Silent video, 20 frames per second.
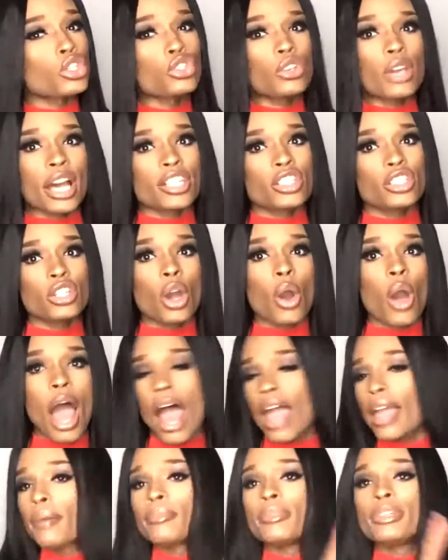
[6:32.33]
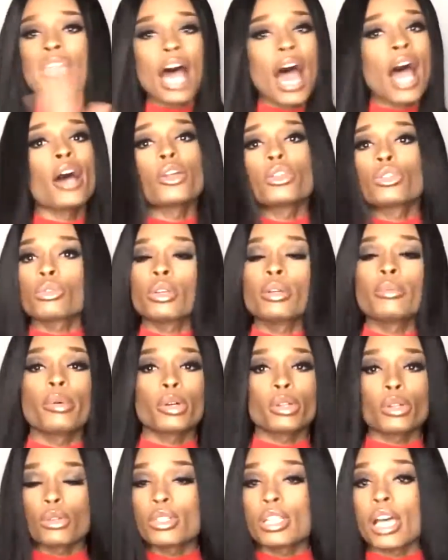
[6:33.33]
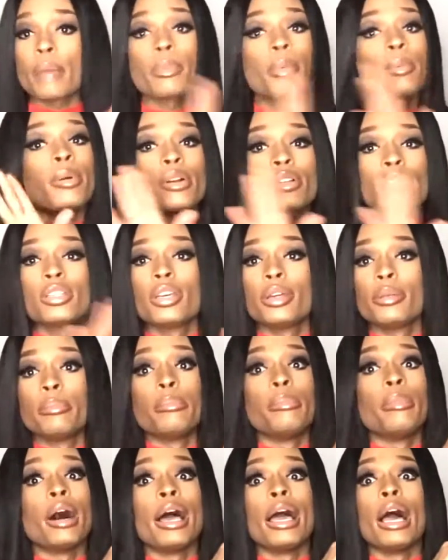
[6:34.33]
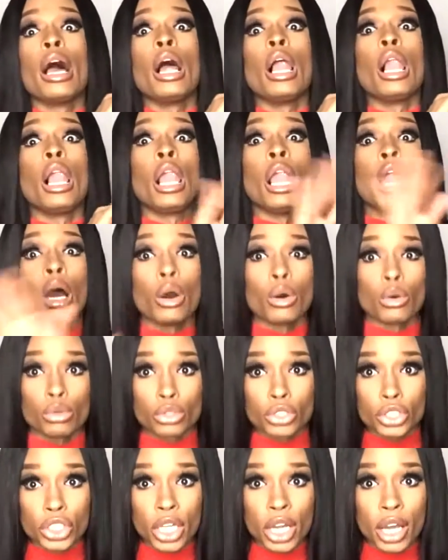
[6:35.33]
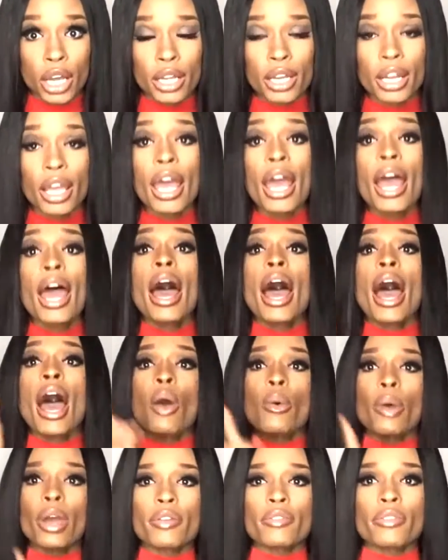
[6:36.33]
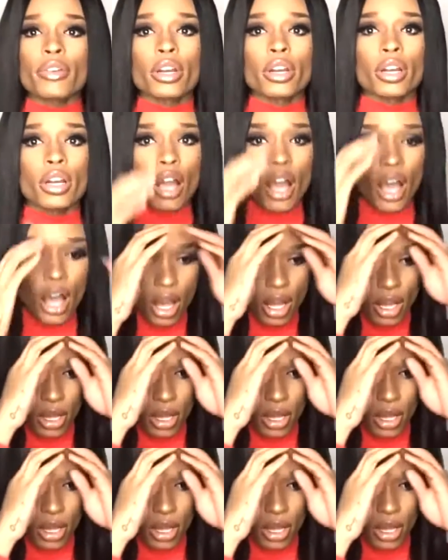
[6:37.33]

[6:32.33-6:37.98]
because you guys know I am not a 3 bundle type of person by a long shot. However,